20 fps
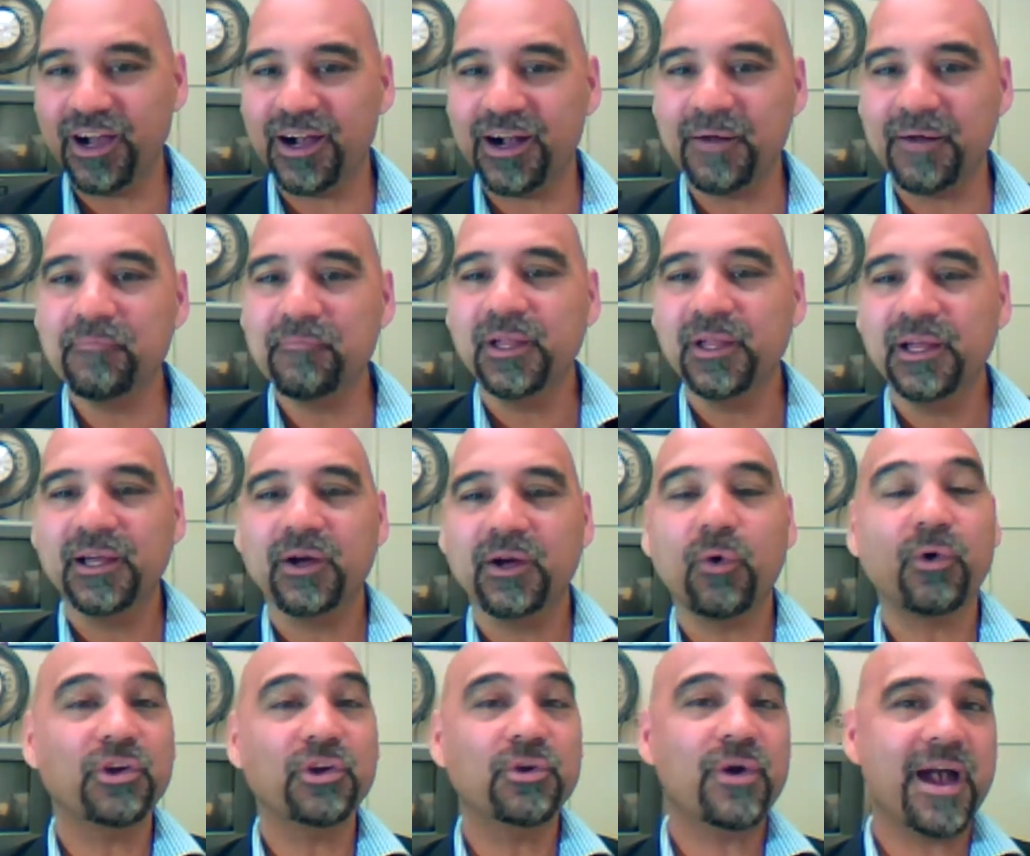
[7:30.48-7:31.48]
want to have
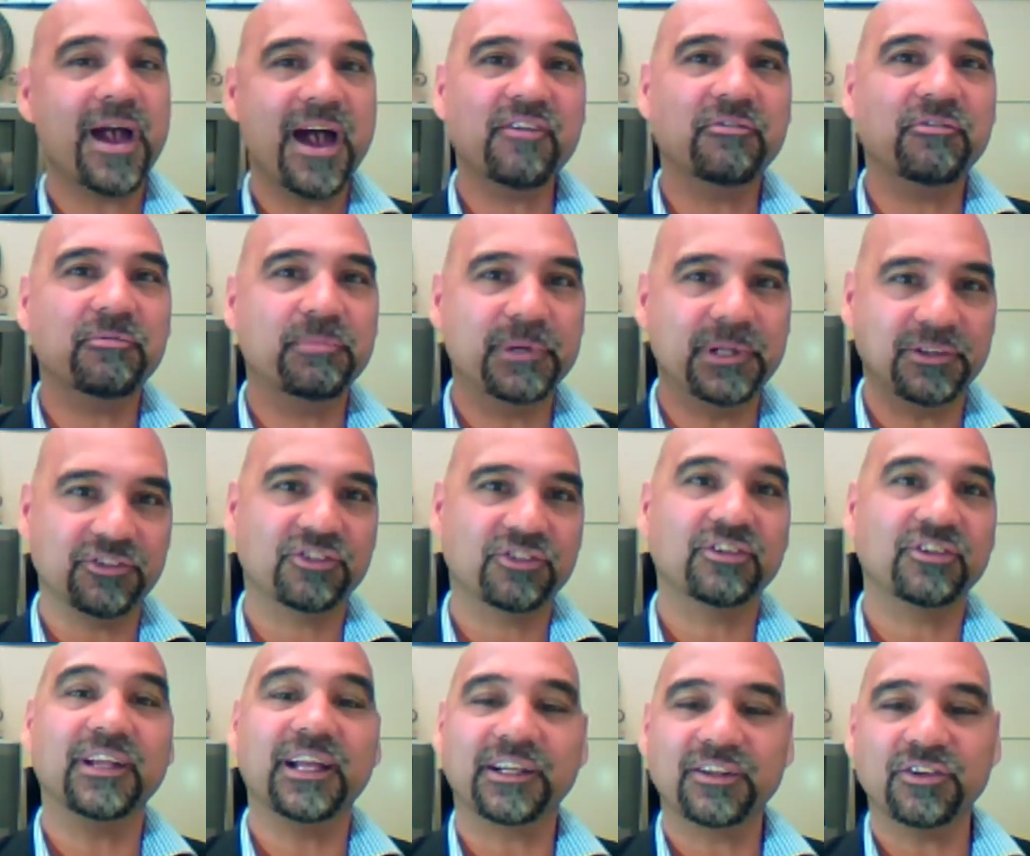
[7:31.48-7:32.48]
a high-paying
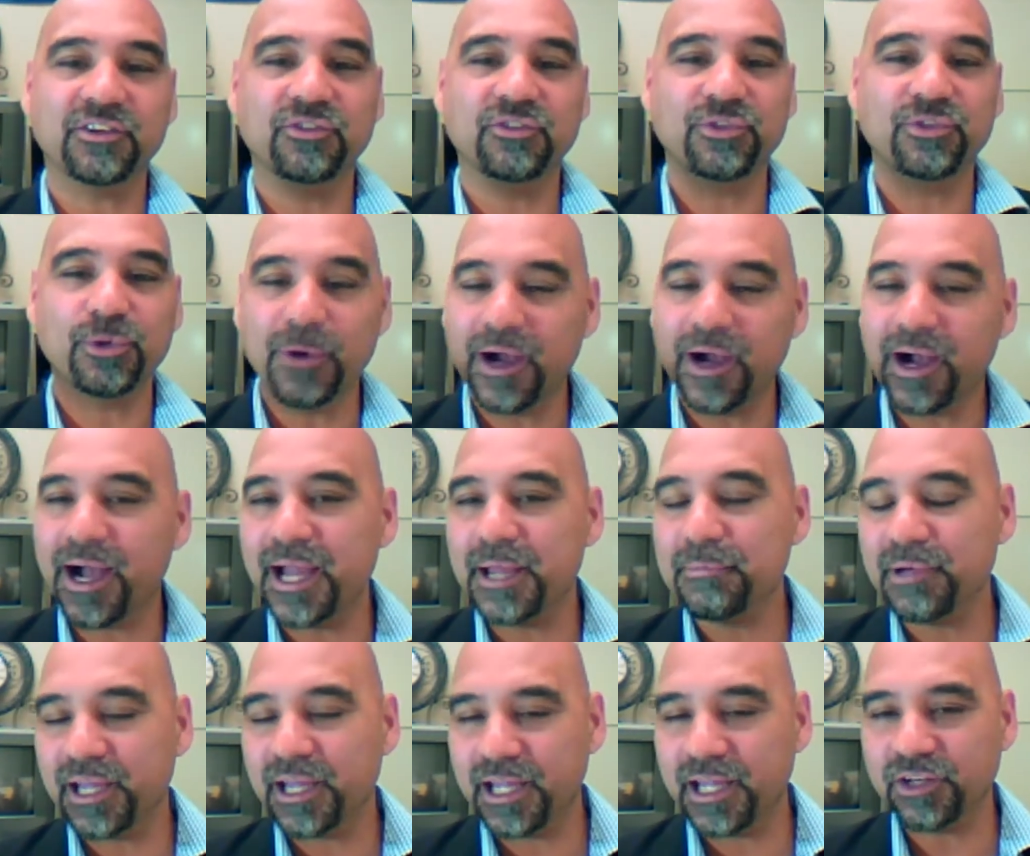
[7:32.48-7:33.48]
job, or you
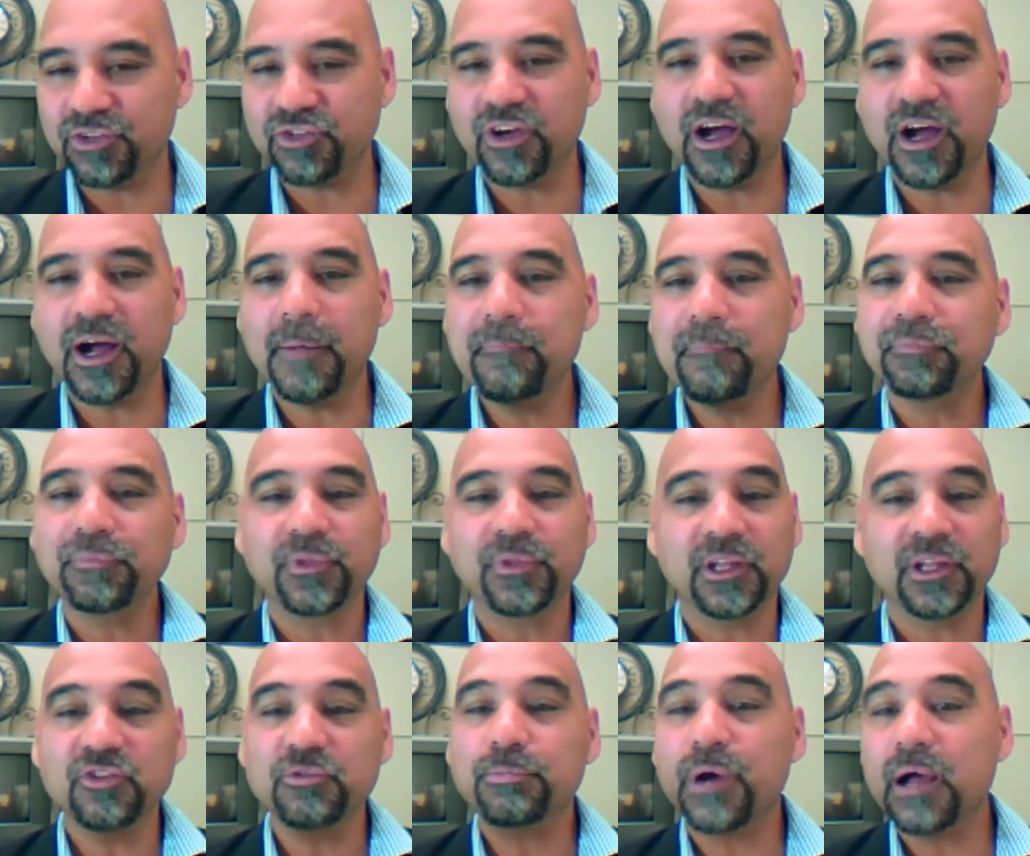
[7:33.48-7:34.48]
have been selected
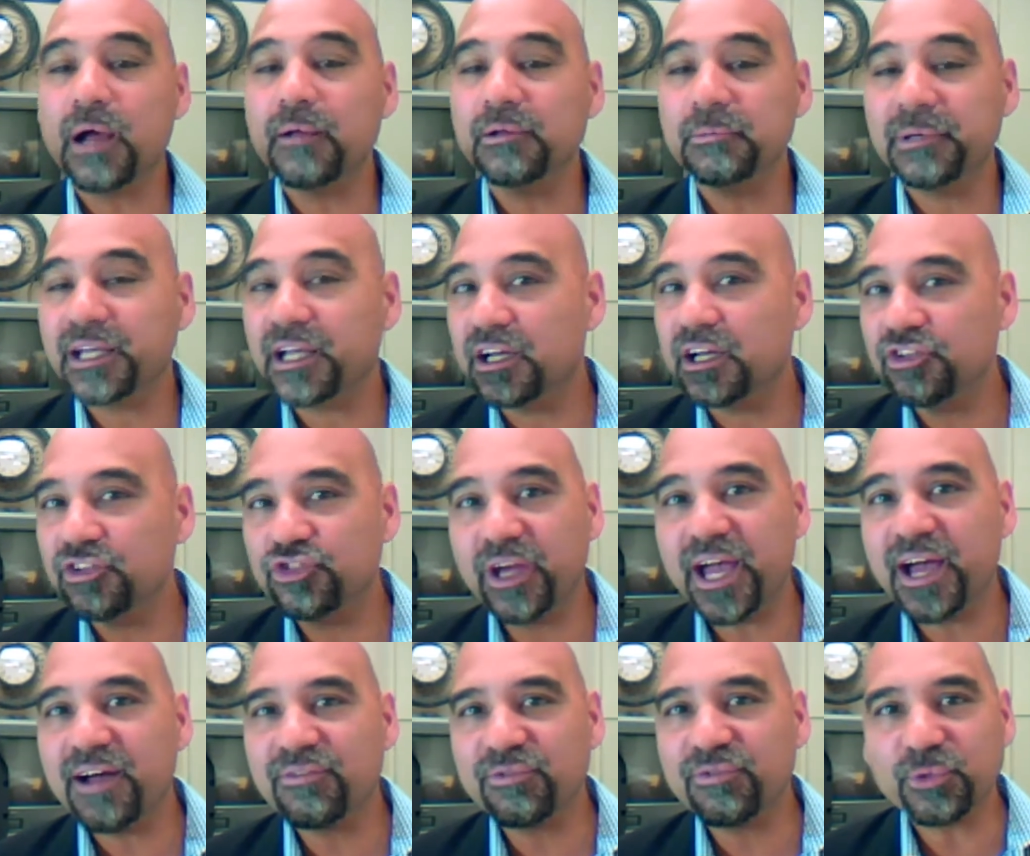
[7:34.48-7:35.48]
to a high-paying
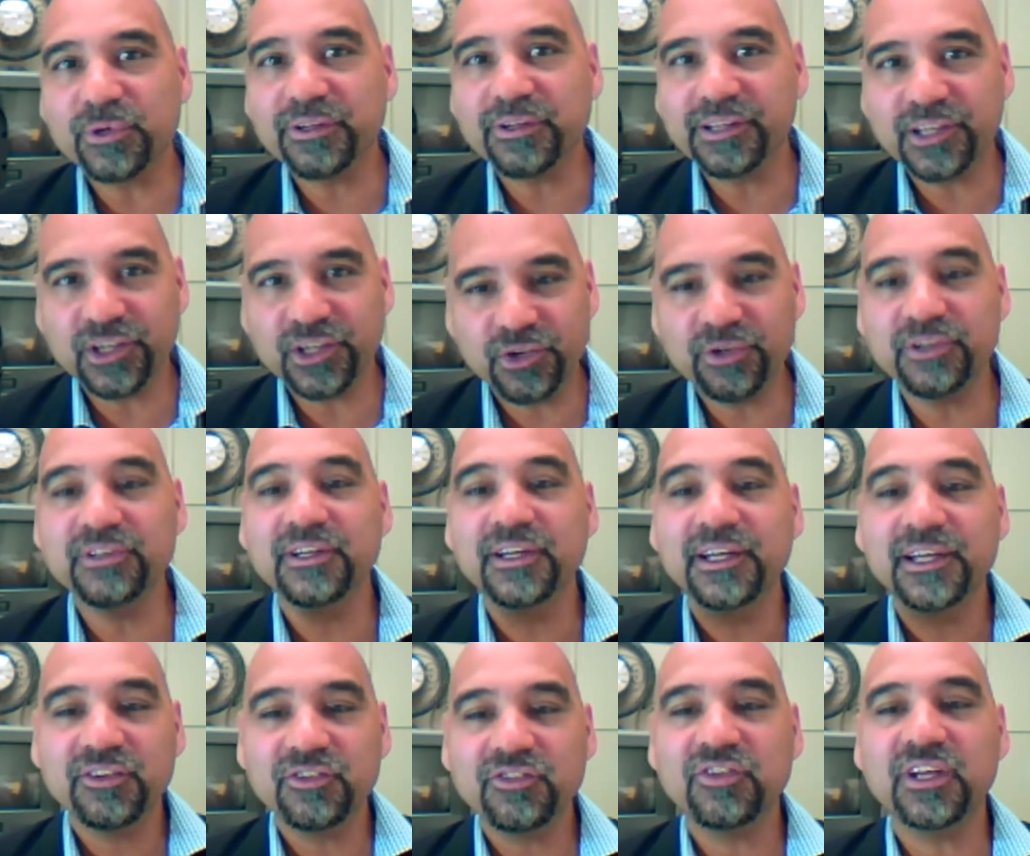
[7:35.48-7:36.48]
job, it's
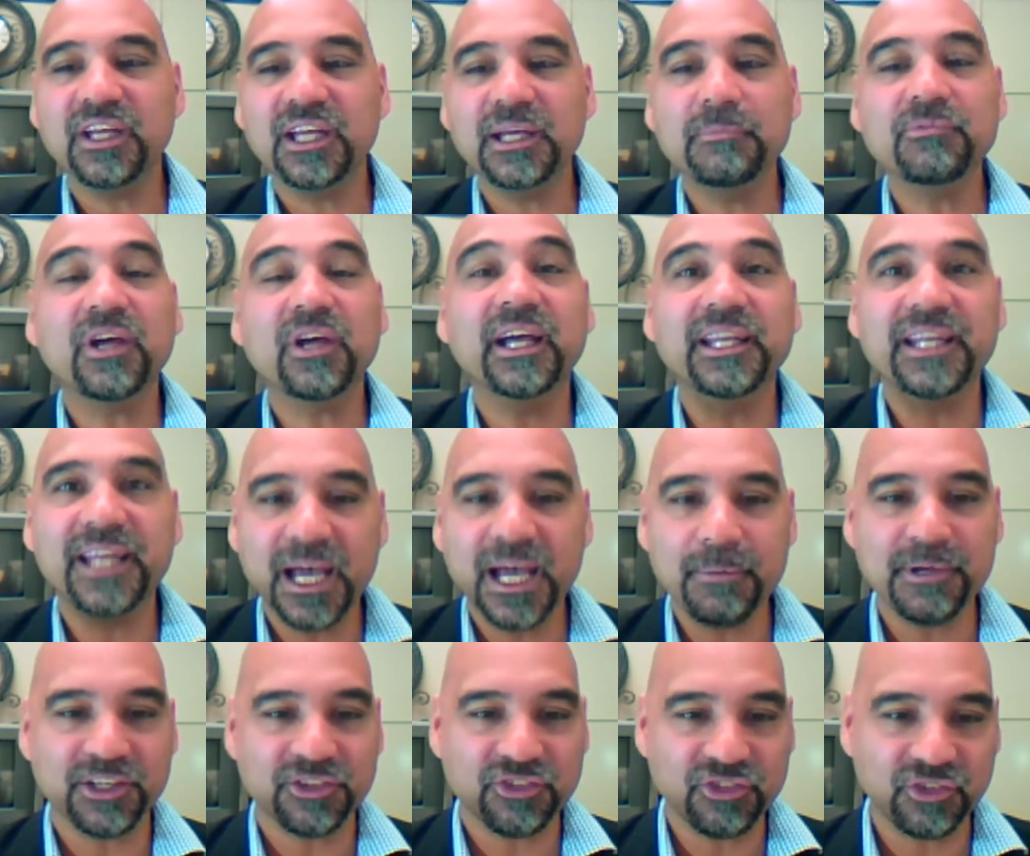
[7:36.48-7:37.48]
probably because you have
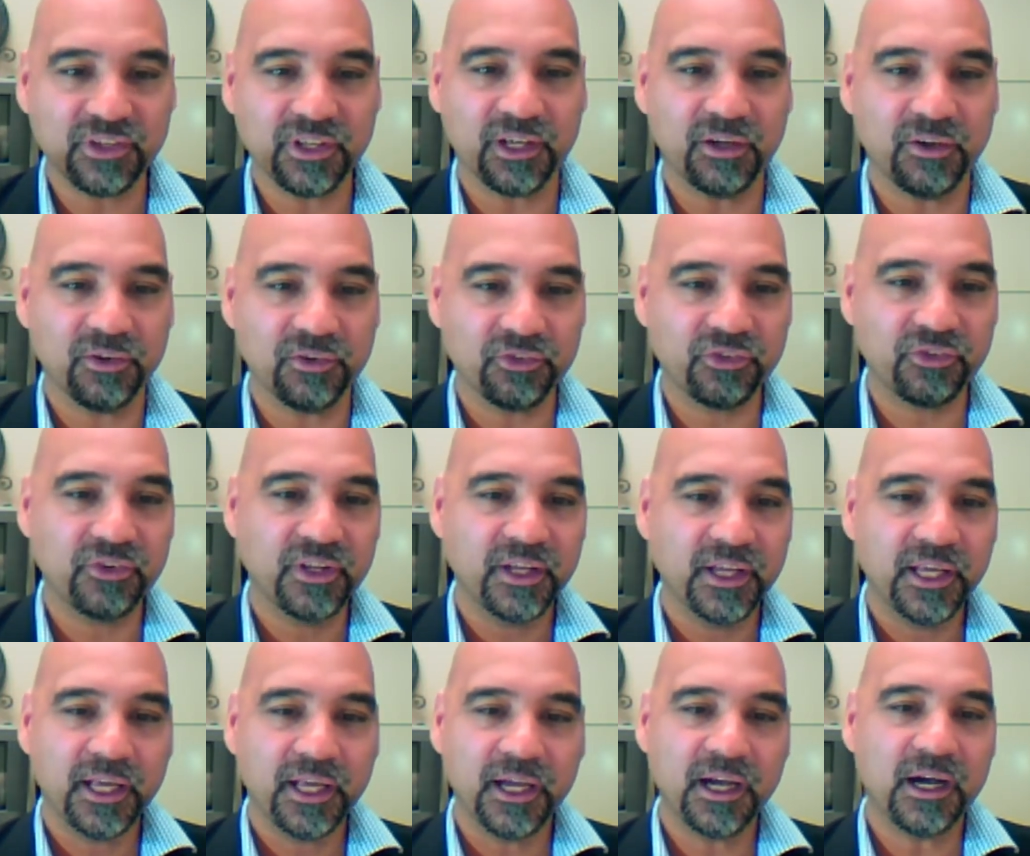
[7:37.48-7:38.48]
really good
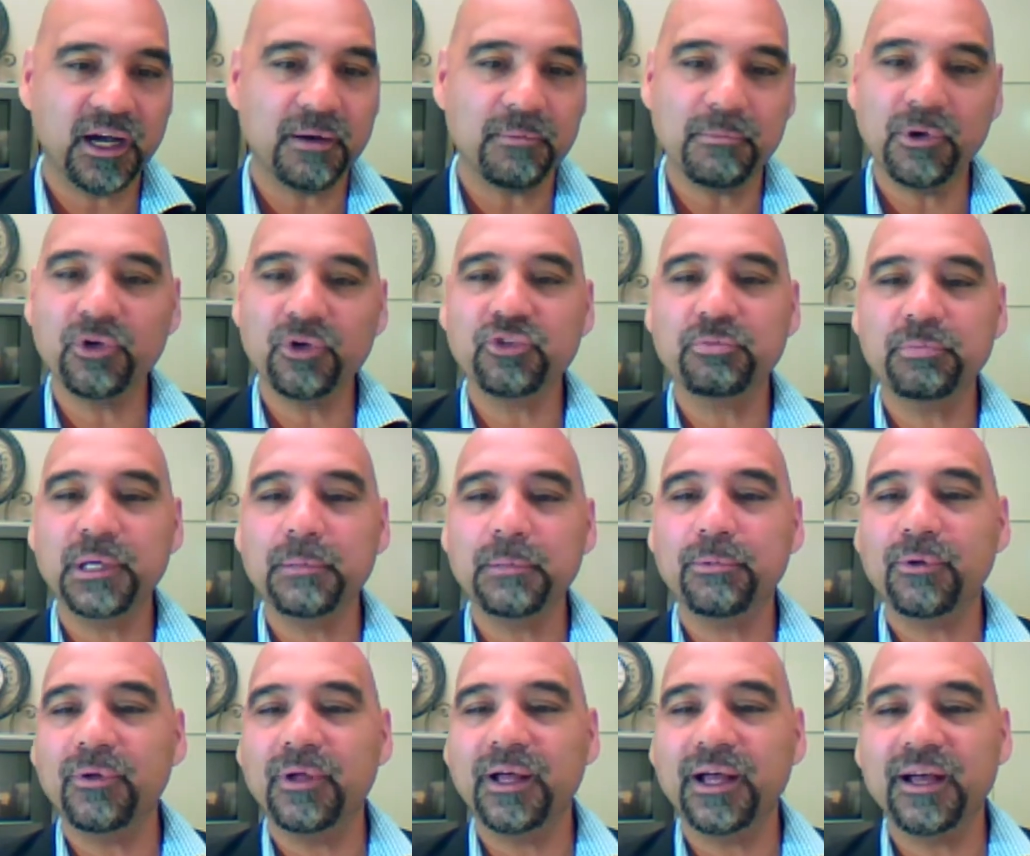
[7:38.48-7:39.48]
team dynamic
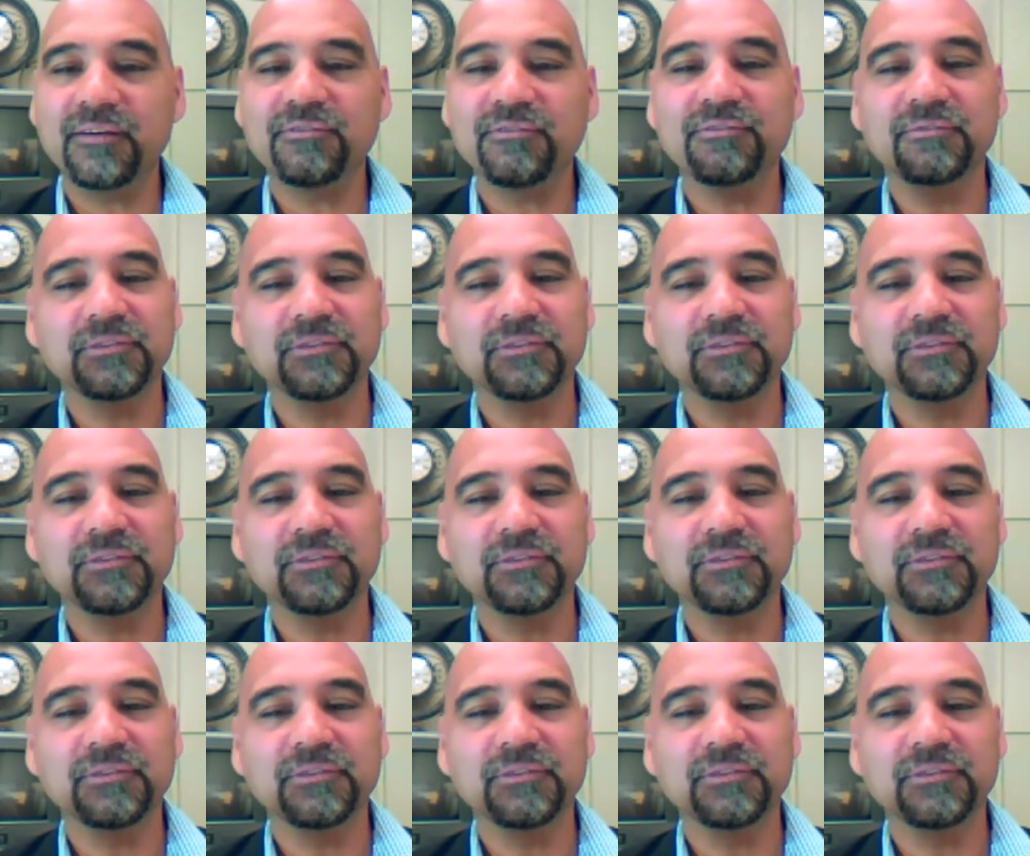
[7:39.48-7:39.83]
skills.